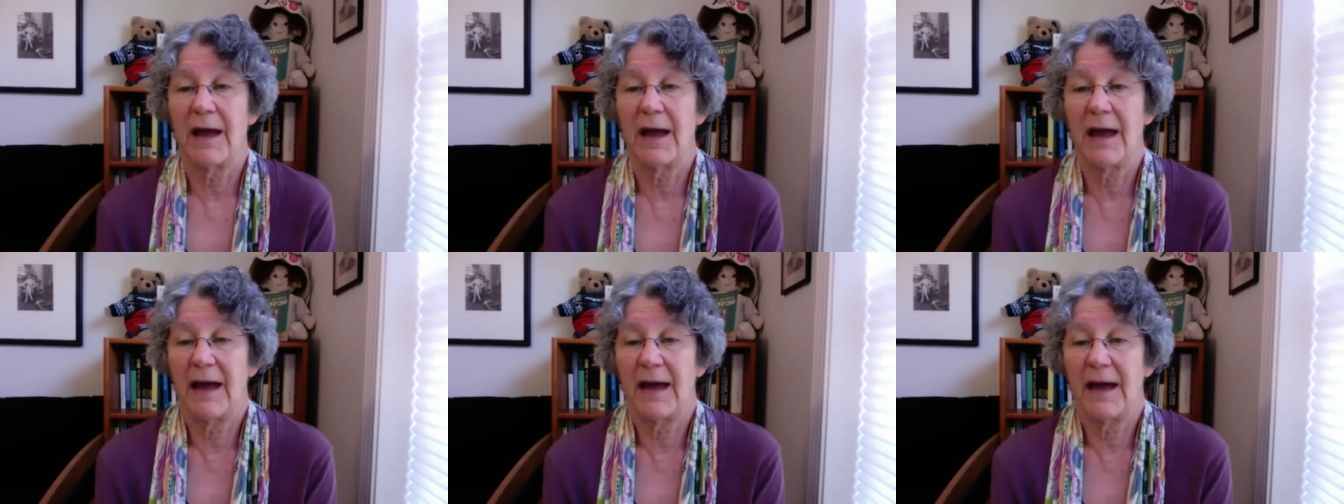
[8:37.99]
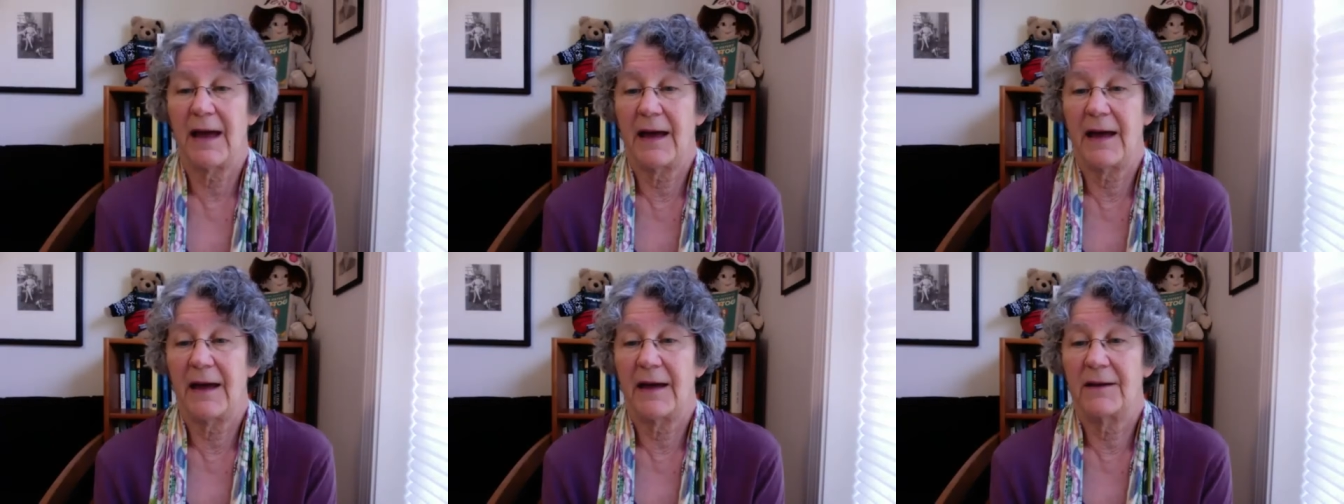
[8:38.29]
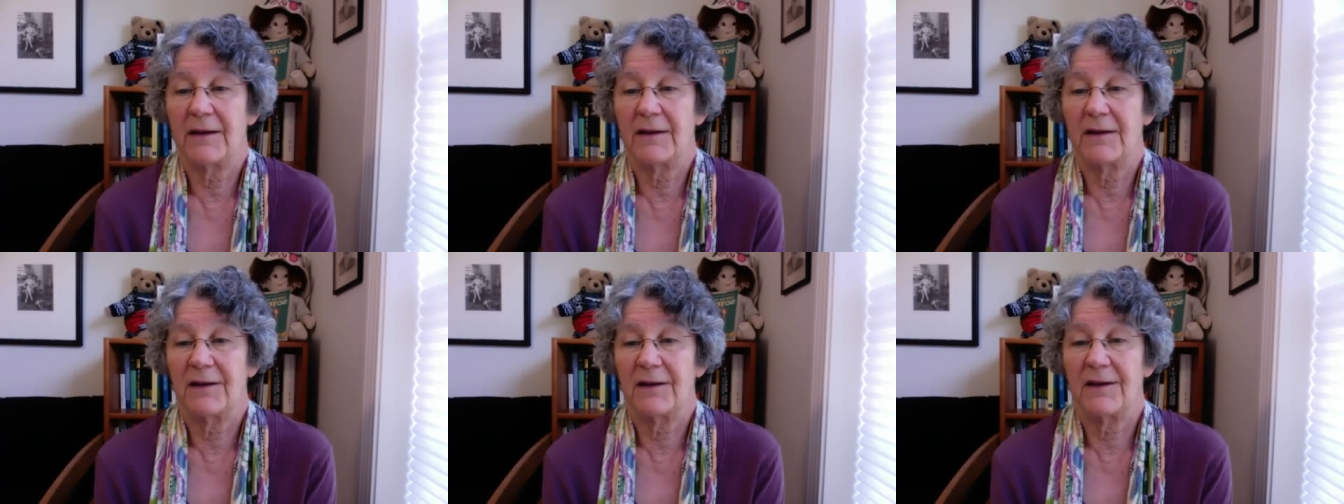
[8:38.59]

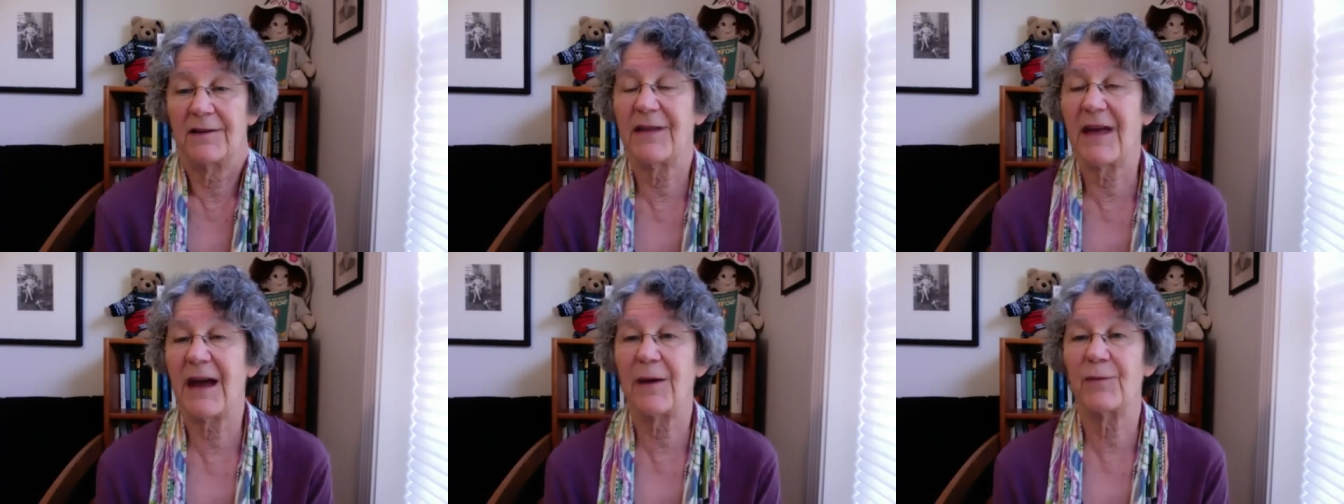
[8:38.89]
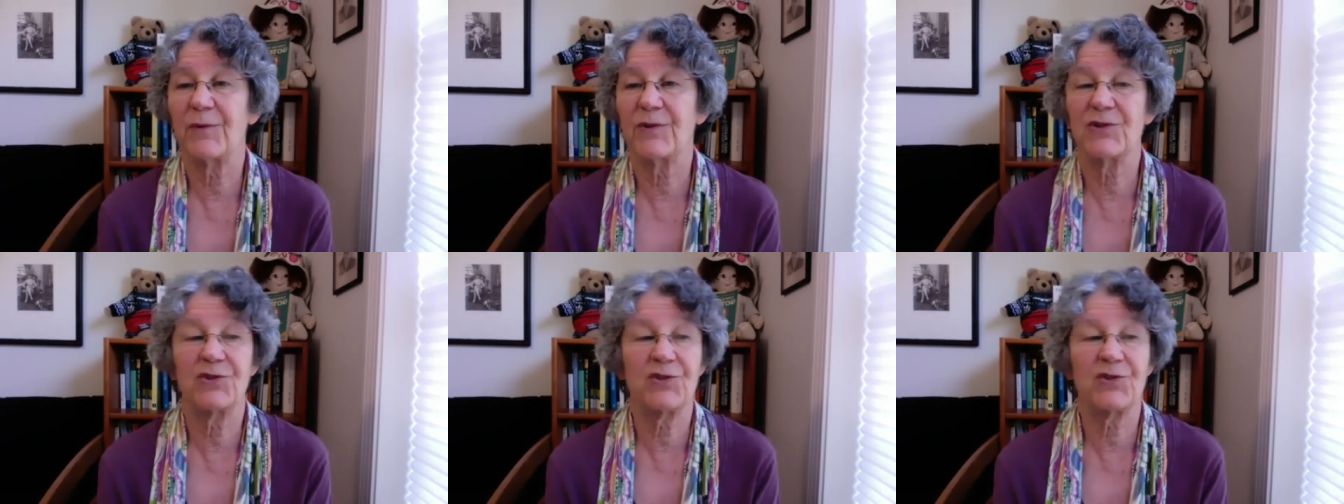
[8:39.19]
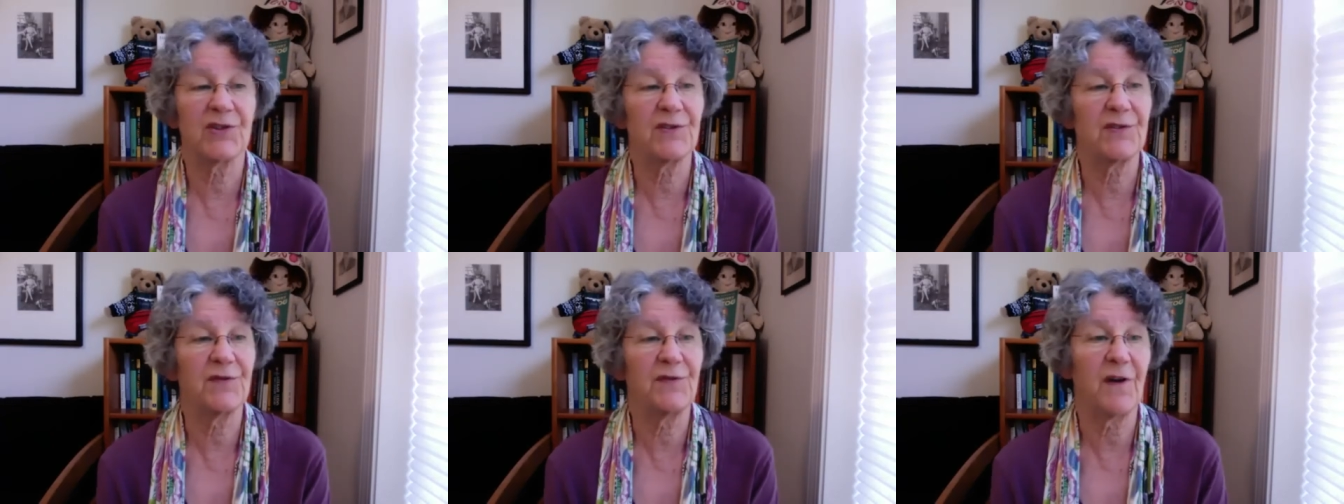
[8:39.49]
and that was
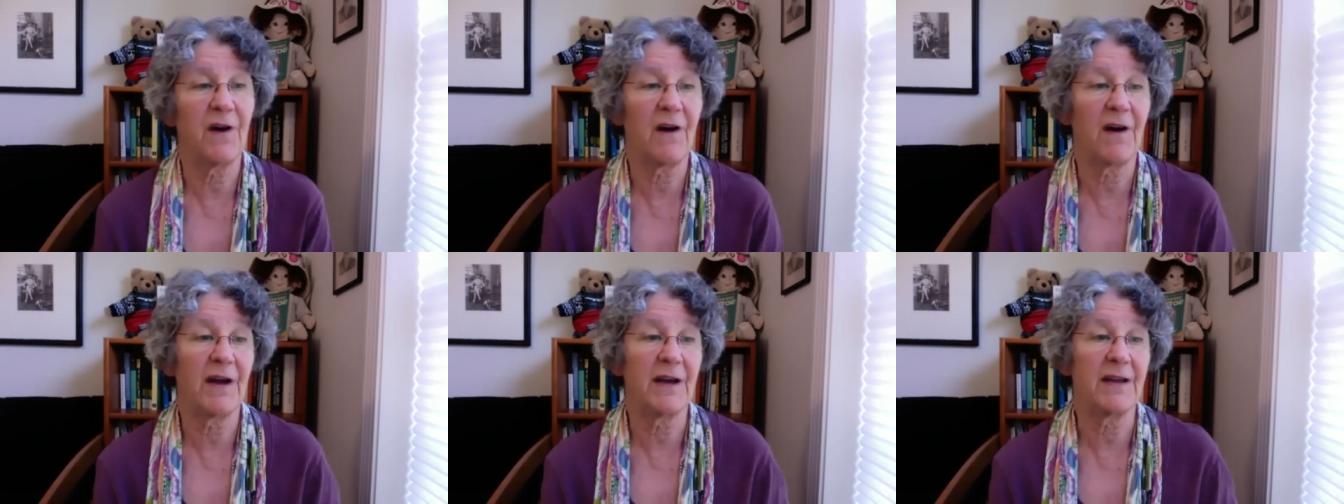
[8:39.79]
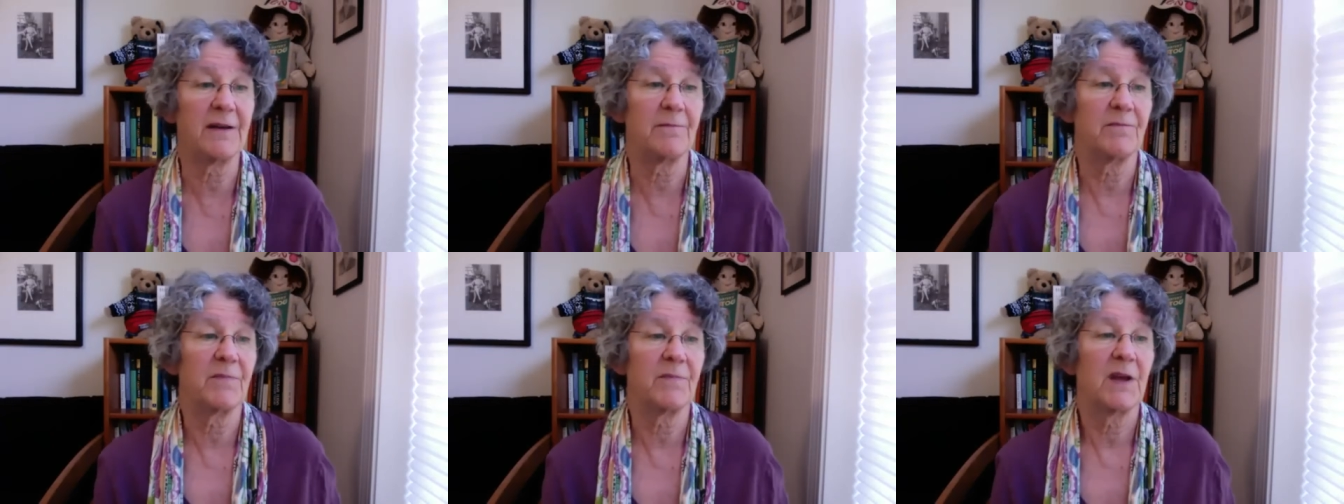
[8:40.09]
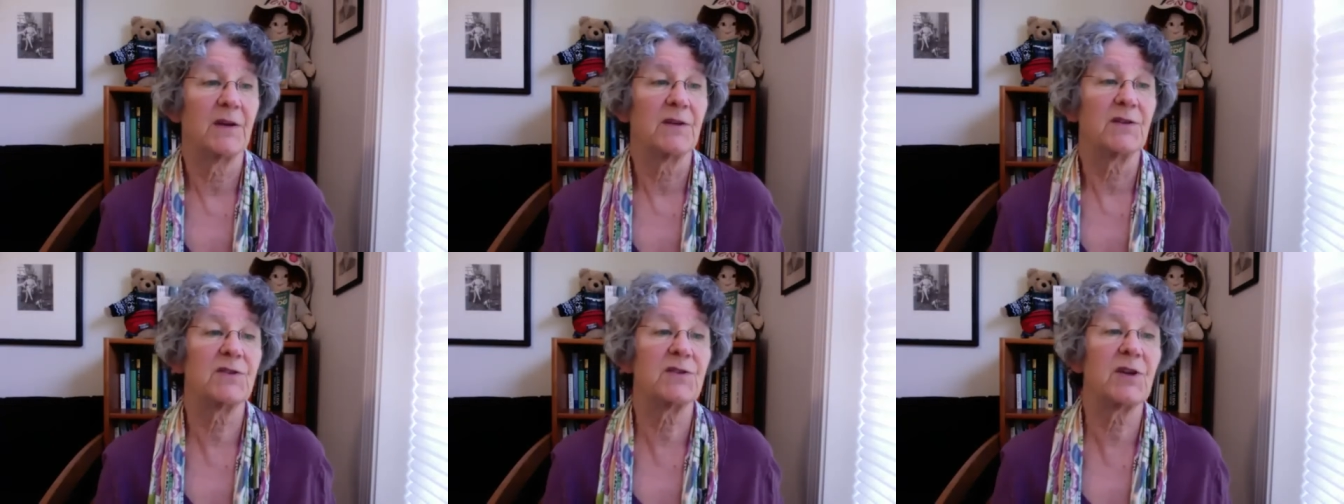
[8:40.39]
just fine.
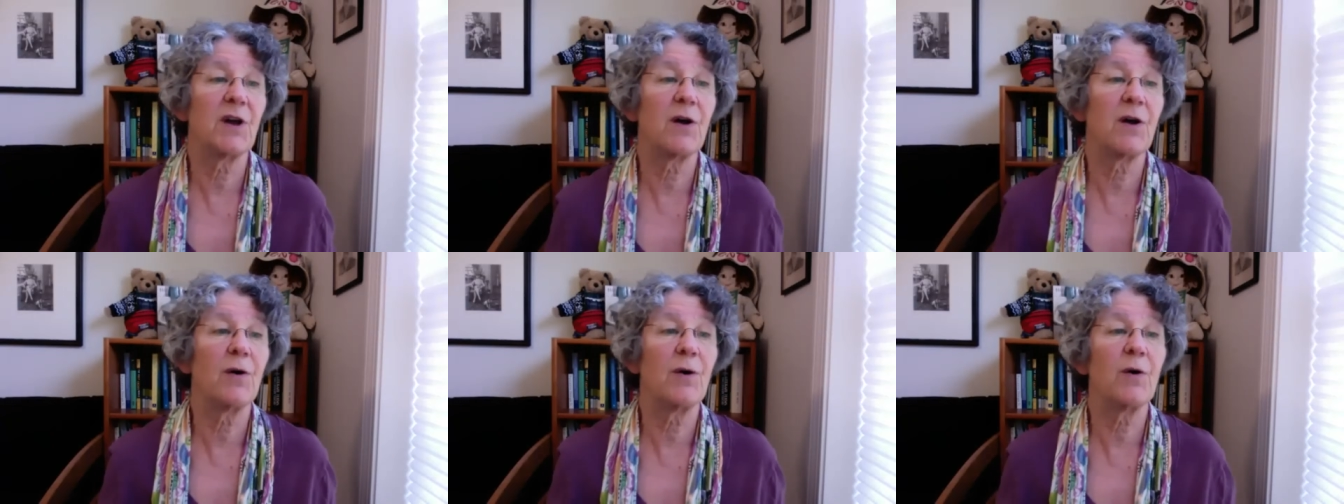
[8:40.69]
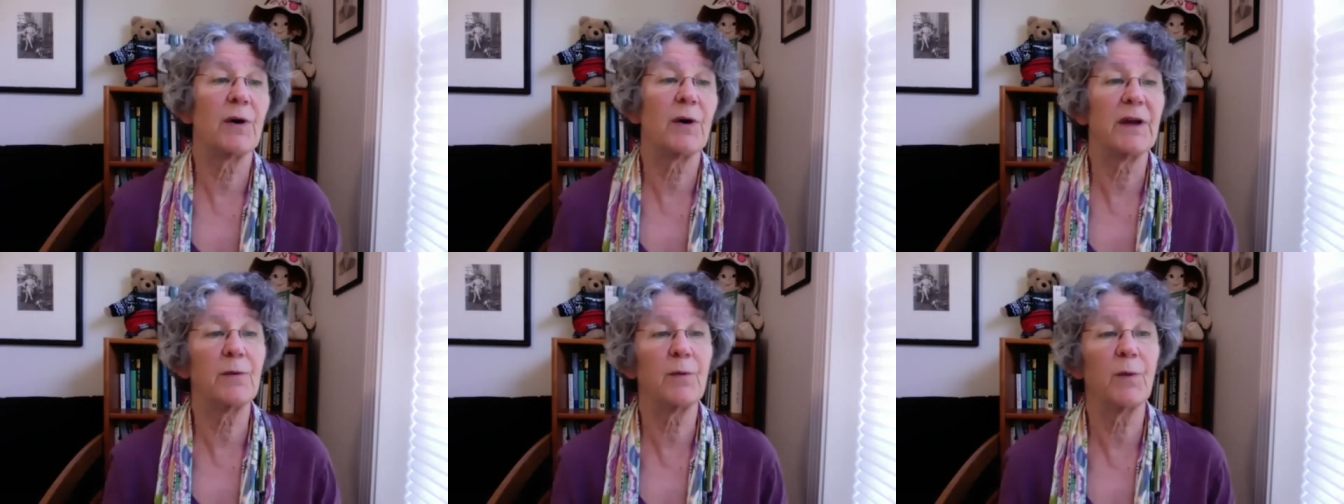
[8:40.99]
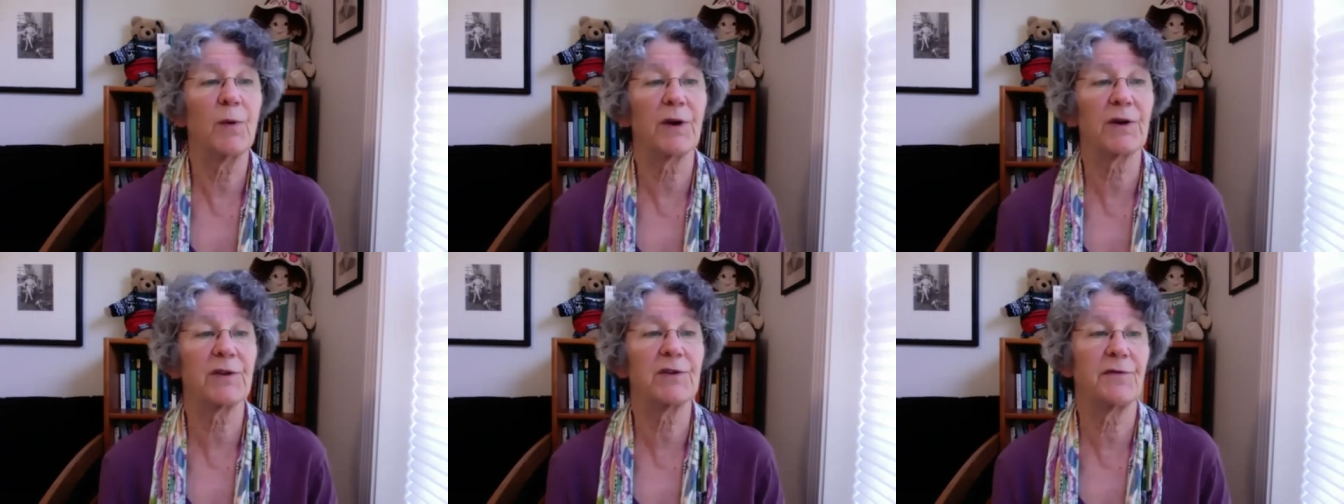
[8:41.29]
So it
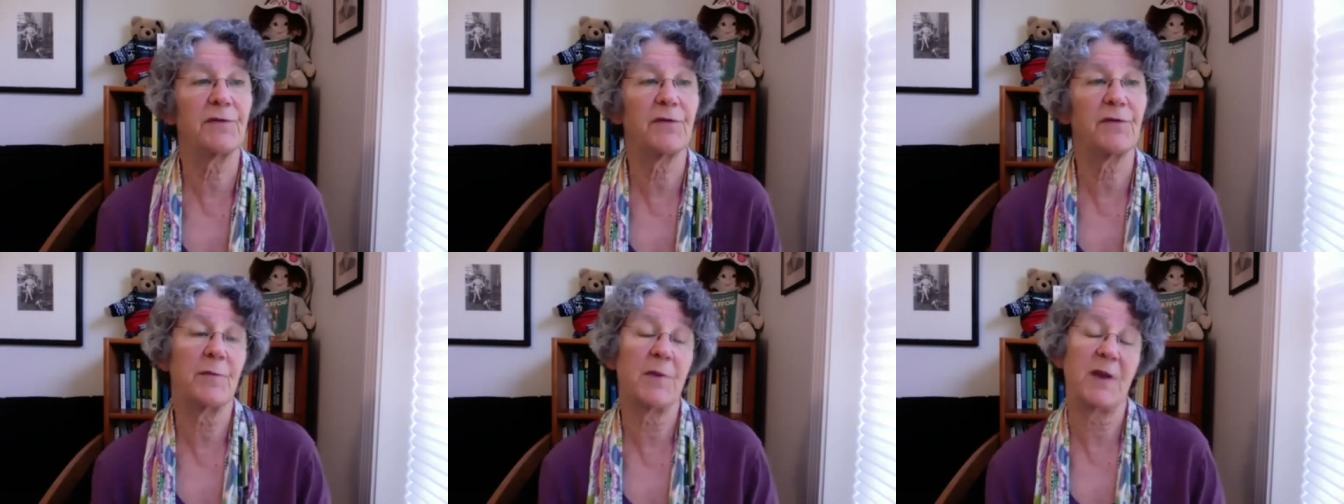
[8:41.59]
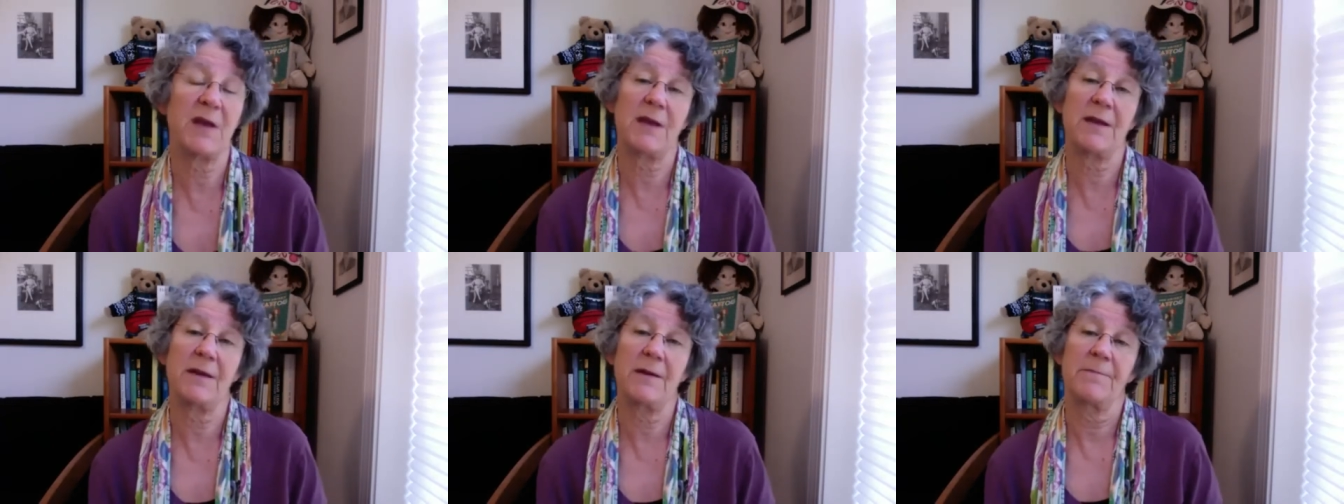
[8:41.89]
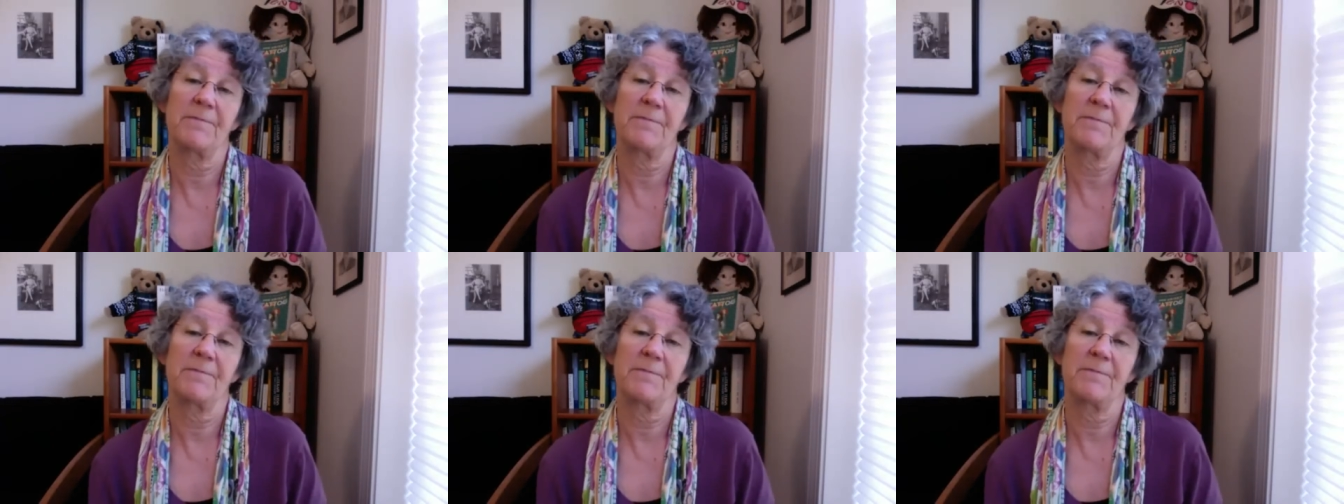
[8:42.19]
worked for me.